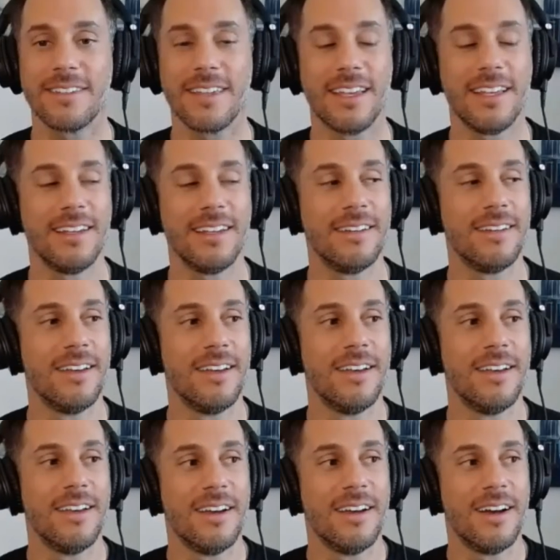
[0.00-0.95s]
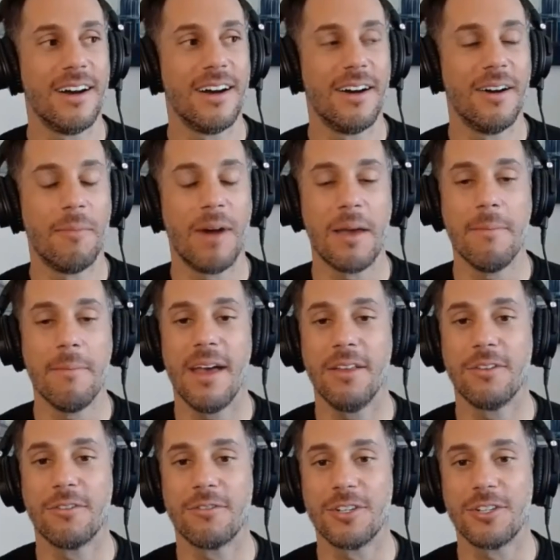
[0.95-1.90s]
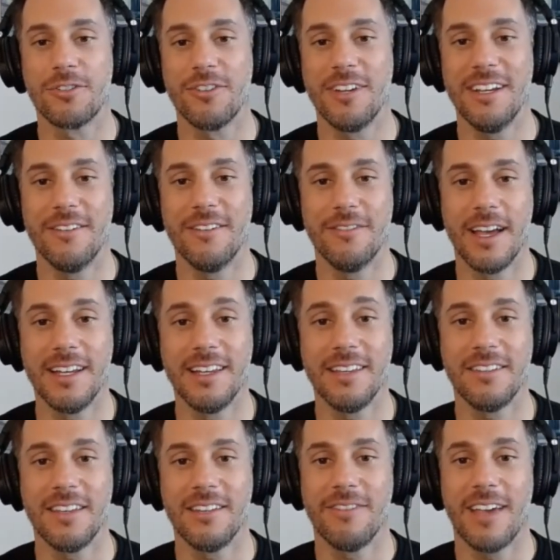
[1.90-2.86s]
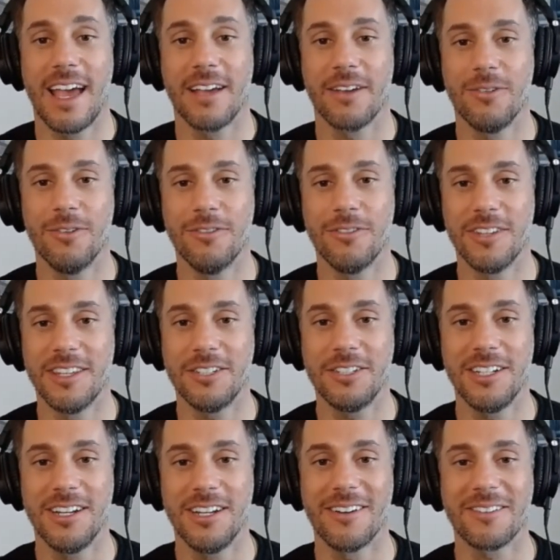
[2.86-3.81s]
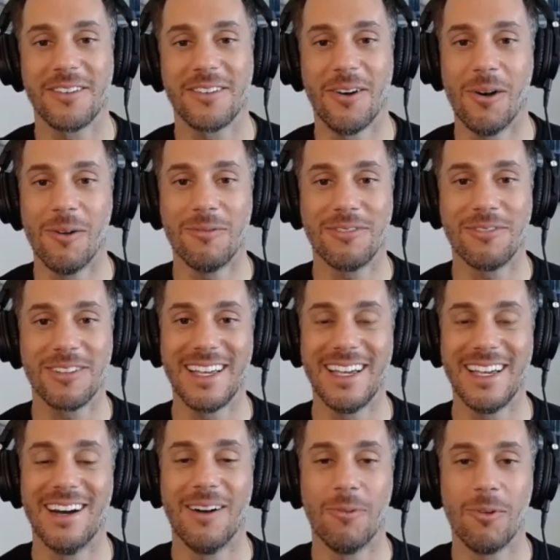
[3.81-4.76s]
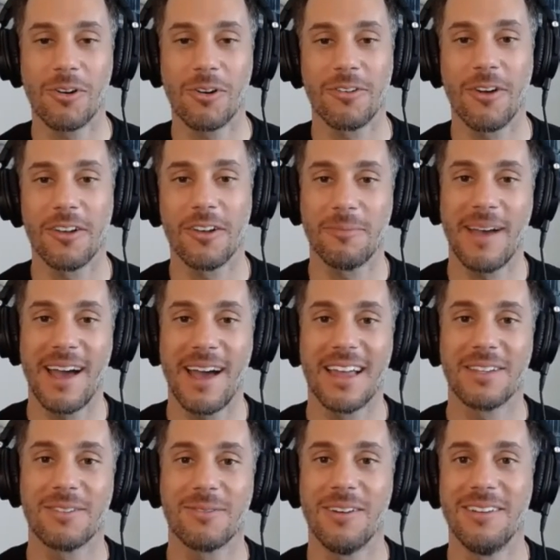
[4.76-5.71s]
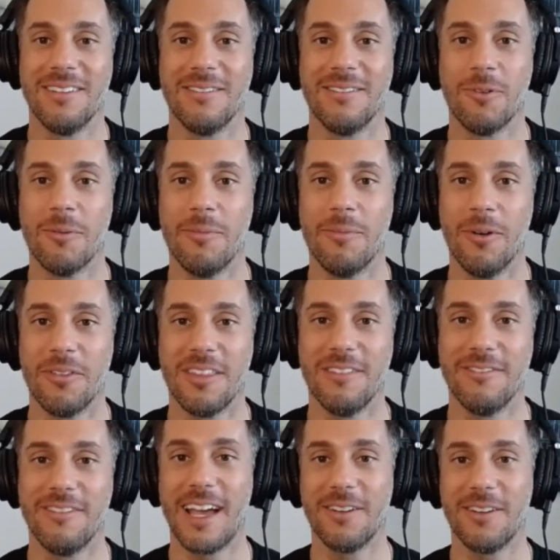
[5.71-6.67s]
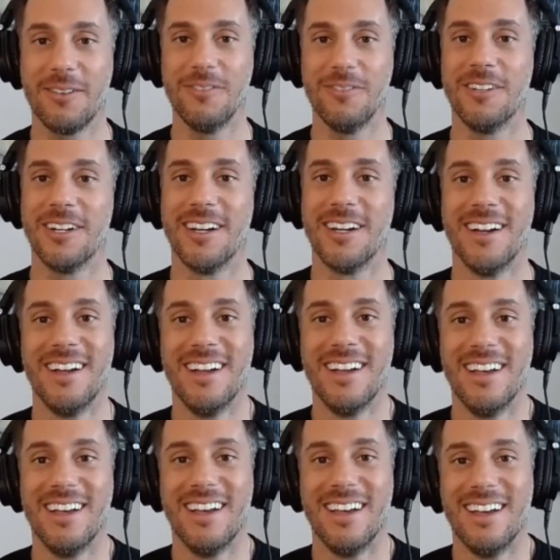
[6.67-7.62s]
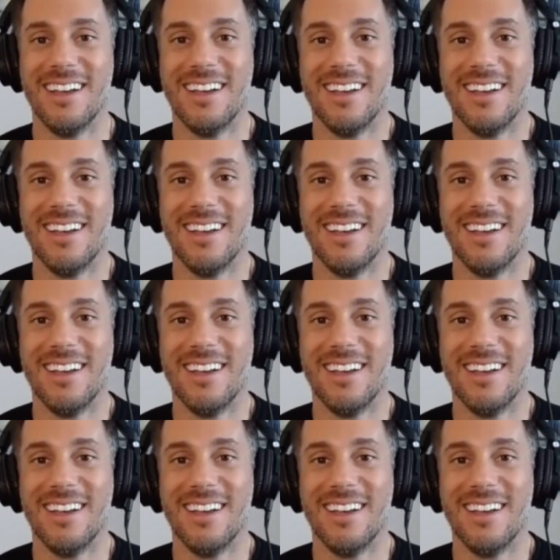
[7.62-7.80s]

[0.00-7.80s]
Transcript: And uh, my men's retreat event is in Vancouver this year. So hopefully uh, we'll cross paths when we're both in Vancouver. I love